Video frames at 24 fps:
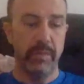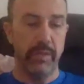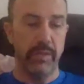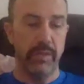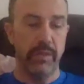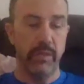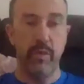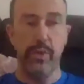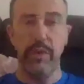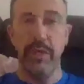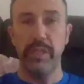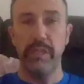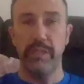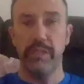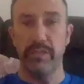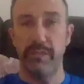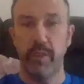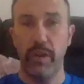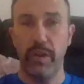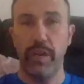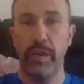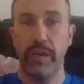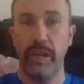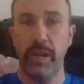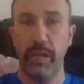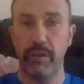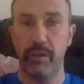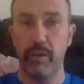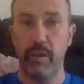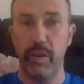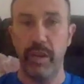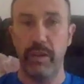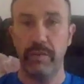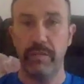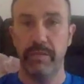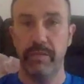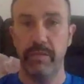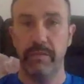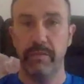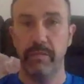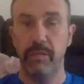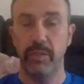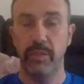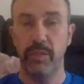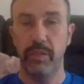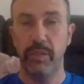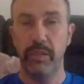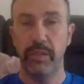learning to fly an aircraft,
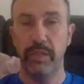which I